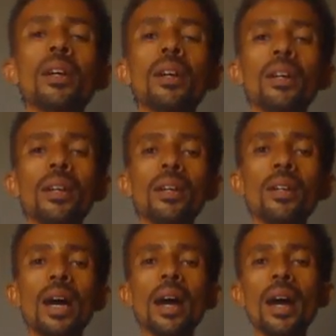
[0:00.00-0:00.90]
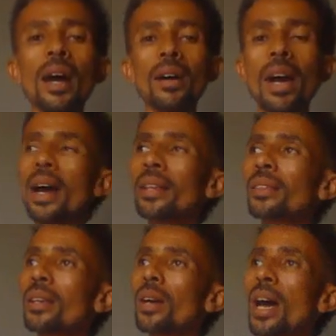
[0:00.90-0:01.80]

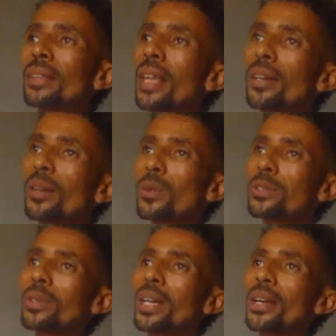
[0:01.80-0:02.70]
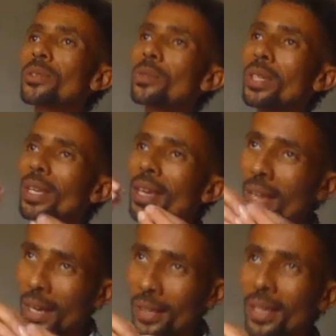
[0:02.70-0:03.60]
Attacker also can use
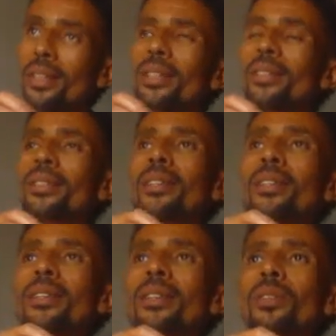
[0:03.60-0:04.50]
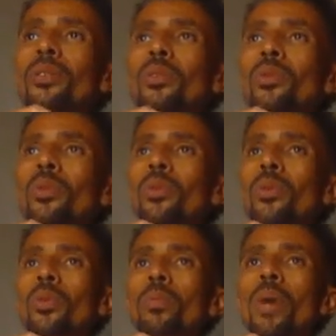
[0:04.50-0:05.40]
AI techniques
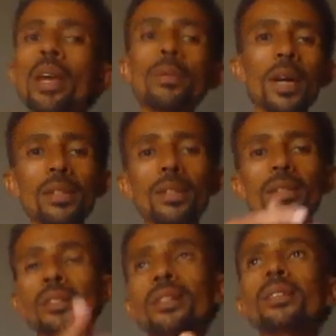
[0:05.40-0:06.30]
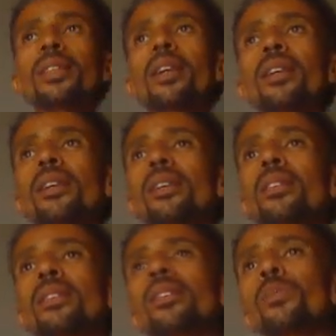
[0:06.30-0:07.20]
to bypass
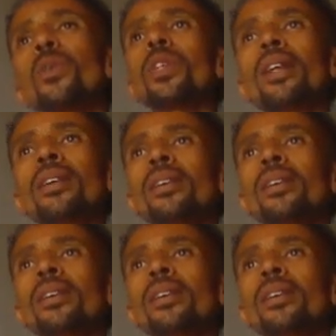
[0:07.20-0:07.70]
this model.